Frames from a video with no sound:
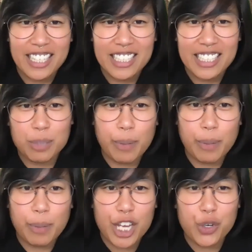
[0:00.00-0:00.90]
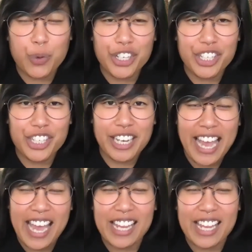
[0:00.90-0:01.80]
displaying your work,
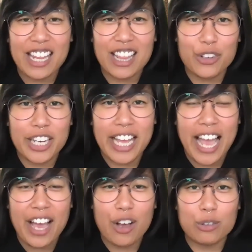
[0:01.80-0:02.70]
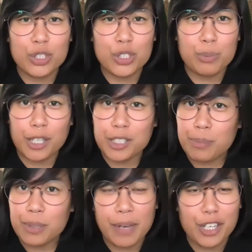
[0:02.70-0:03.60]
and learning how to
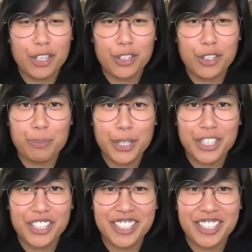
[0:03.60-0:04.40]
possibly make your own book.